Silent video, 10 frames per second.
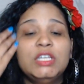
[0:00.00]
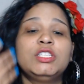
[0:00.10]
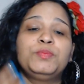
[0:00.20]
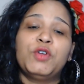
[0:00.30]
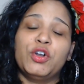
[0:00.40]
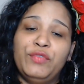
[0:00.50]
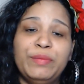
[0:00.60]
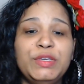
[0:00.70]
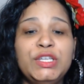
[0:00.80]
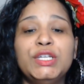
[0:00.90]

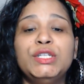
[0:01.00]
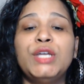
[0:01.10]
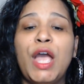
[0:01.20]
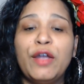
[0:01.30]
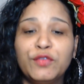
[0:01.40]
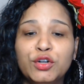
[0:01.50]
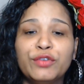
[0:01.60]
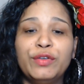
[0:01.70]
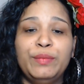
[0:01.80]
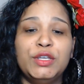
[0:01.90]
Caribbean,
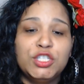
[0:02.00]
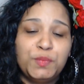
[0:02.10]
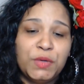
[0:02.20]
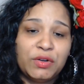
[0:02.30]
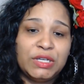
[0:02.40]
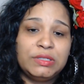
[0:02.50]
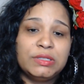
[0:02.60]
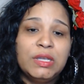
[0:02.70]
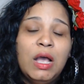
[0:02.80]
Afro-Caribbean spirits,